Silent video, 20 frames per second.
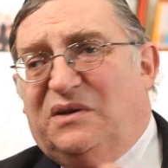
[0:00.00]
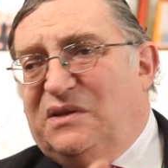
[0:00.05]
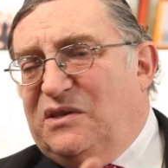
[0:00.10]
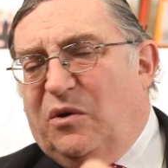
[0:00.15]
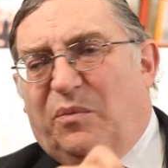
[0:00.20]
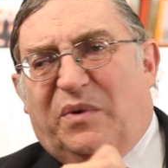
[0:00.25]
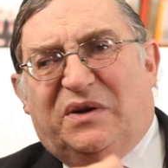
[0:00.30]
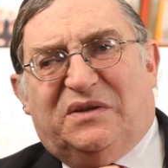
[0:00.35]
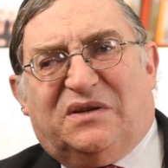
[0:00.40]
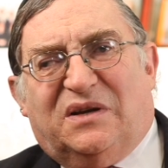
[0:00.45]

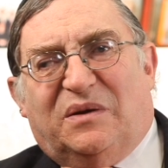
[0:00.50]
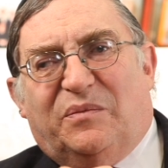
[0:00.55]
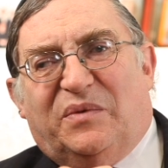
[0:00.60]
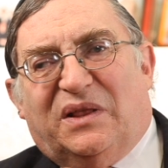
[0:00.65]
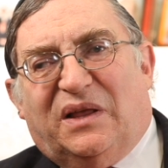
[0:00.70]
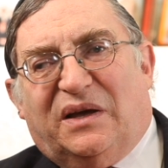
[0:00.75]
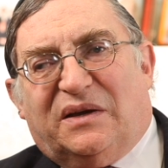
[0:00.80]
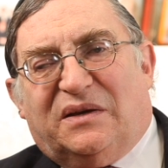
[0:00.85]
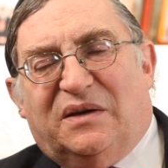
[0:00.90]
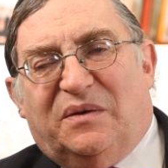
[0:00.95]
Nobody's going to be
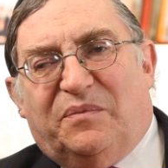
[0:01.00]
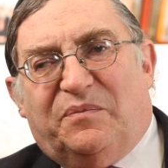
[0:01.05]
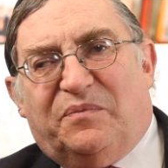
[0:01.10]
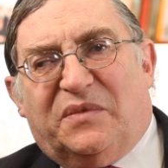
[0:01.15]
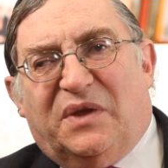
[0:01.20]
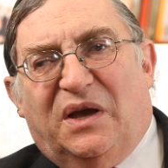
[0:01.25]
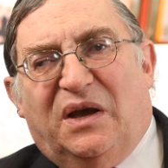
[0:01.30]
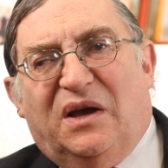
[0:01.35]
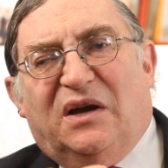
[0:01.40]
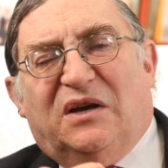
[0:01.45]
like him.
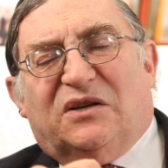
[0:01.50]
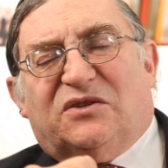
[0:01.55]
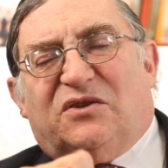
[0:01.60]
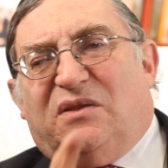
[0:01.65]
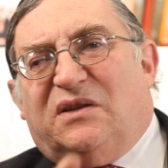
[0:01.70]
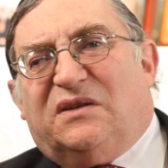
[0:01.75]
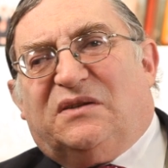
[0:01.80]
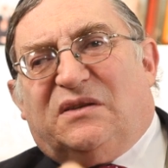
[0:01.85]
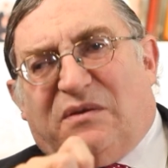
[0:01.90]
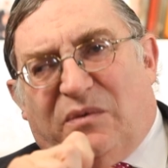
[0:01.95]
So
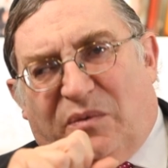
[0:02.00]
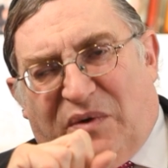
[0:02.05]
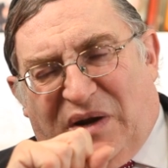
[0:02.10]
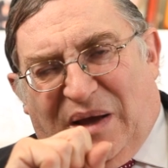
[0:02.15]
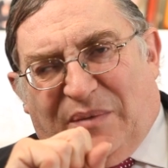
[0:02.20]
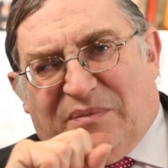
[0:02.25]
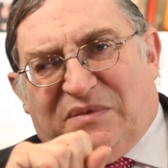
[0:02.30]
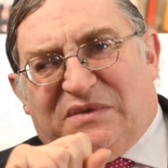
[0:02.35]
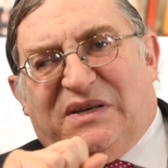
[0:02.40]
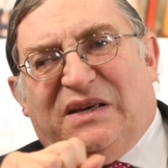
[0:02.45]
listen to what
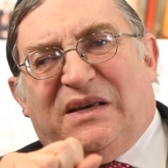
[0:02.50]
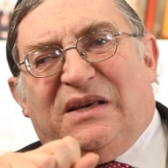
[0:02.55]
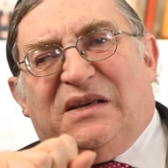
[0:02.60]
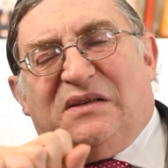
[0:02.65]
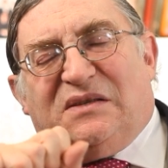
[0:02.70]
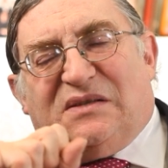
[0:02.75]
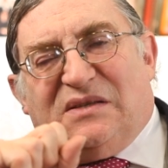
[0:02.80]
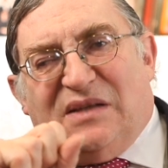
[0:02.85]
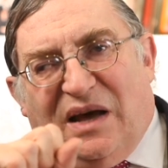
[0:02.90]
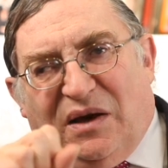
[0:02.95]
happens.
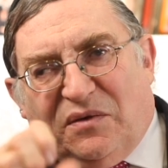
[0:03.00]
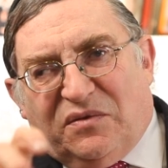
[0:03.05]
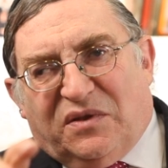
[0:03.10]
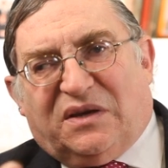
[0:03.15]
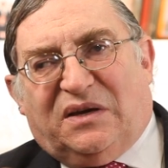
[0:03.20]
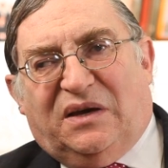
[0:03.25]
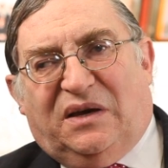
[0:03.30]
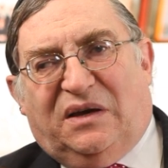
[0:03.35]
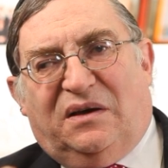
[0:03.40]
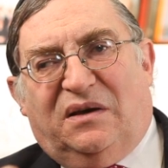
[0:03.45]
He's now the
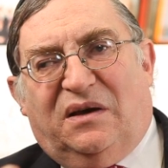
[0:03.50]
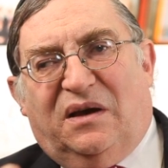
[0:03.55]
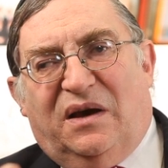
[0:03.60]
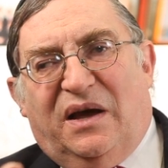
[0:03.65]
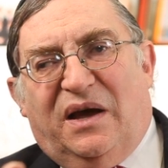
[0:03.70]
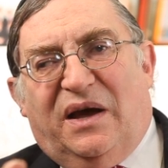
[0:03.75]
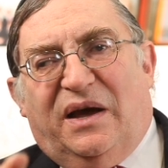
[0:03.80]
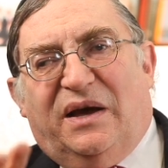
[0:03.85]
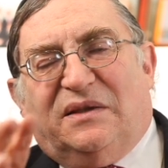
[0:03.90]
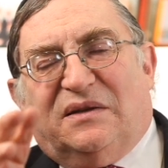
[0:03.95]
king
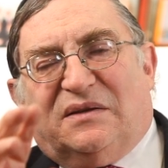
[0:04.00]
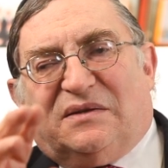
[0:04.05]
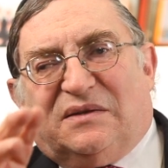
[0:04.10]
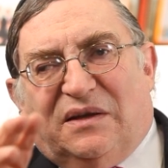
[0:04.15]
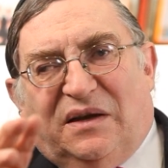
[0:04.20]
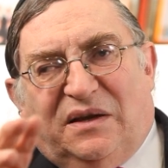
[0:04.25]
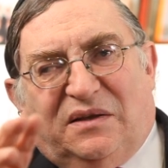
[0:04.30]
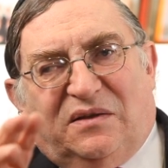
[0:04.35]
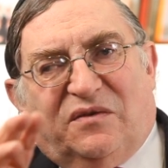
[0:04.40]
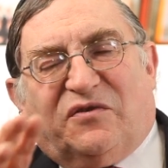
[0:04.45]

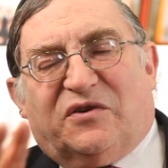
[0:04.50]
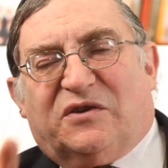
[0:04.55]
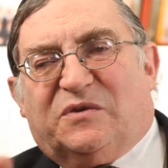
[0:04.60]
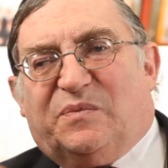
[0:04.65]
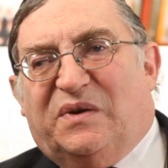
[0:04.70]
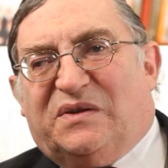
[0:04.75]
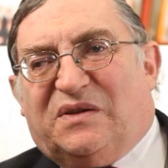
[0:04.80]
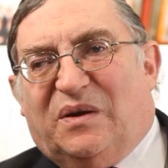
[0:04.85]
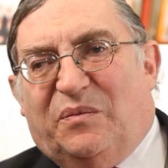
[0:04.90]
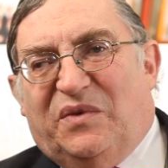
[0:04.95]
in the first
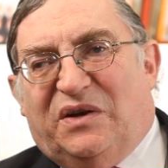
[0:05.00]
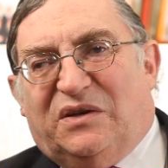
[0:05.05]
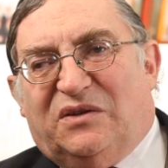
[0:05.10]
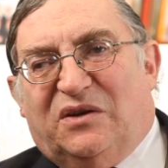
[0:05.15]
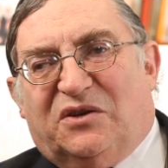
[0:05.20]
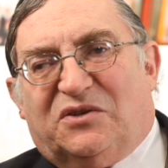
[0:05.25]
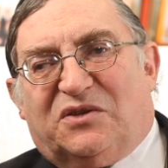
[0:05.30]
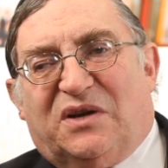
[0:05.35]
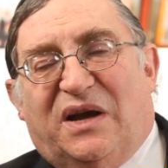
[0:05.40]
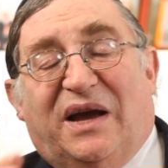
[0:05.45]
Beis
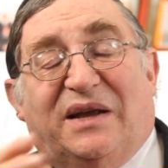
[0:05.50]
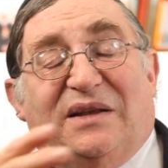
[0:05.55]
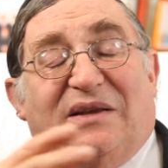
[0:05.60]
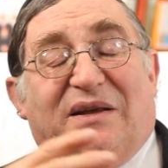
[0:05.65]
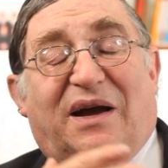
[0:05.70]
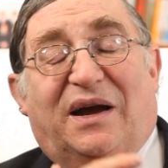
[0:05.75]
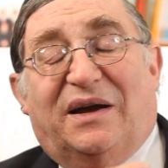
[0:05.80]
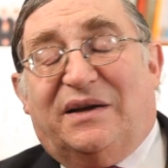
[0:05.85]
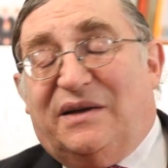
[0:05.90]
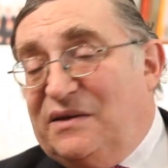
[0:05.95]
HaMikdash, and
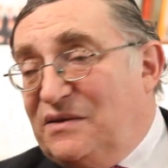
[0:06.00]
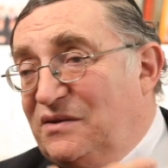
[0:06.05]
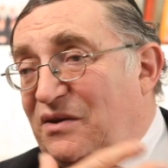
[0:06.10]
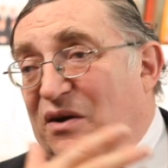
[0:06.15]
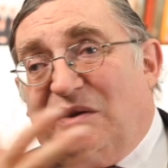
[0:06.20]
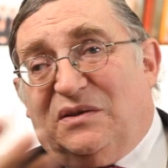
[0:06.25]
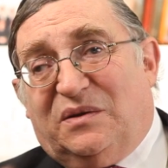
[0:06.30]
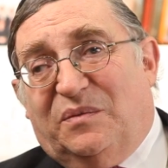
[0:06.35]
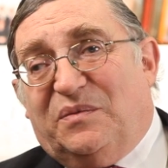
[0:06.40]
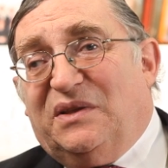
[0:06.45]
it's
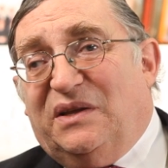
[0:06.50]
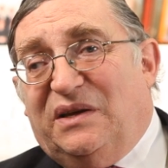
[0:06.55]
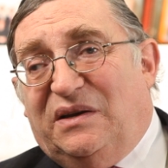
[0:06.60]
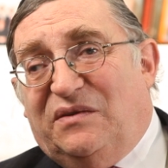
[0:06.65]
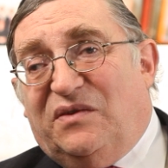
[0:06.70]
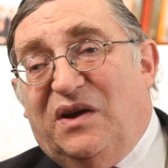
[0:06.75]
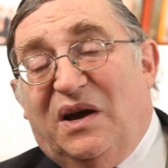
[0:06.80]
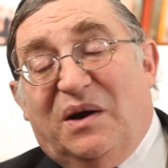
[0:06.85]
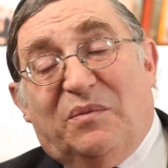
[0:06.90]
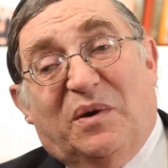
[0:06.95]
hard to
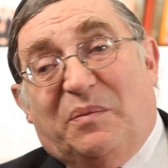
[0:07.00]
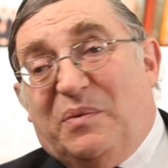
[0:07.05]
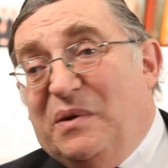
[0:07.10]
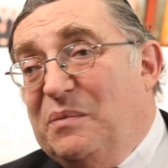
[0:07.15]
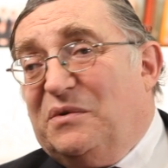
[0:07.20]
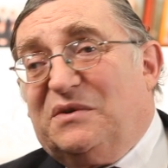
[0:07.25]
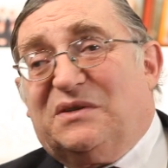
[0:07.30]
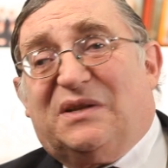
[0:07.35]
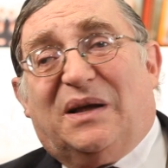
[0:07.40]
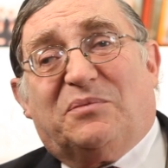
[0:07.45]
believe, but
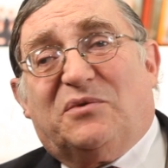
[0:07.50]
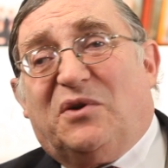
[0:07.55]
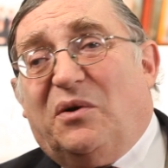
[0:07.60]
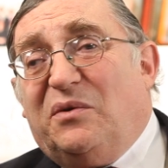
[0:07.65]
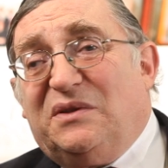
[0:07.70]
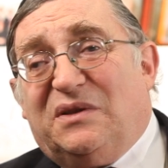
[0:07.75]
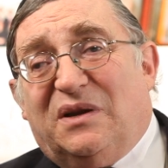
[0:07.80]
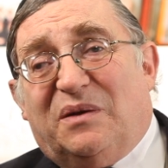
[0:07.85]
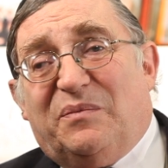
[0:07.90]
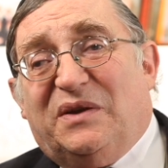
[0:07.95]
people stopped
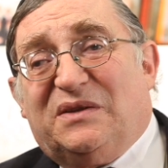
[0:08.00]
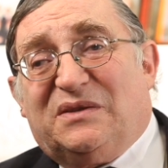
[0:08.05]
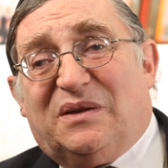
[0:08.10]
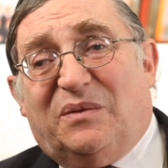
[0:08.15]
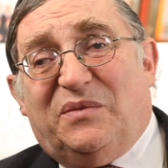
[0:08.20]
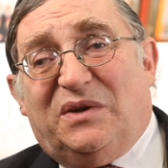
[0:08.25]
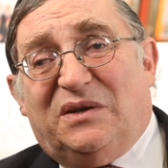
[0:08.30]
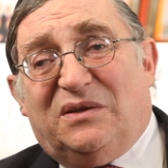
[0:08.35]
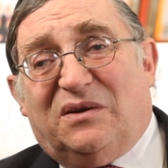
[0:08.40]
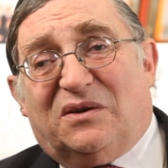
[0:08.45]
going to the Beis
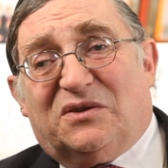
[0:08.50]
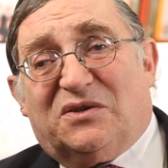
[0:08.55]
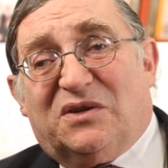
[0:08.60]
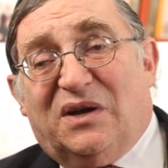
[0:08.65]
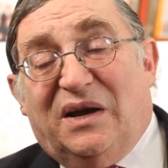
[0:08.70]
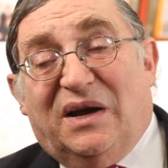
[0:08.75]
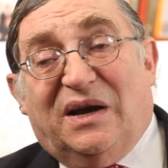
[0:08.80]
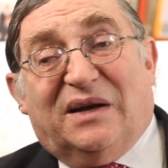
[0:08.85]
HaMikdash.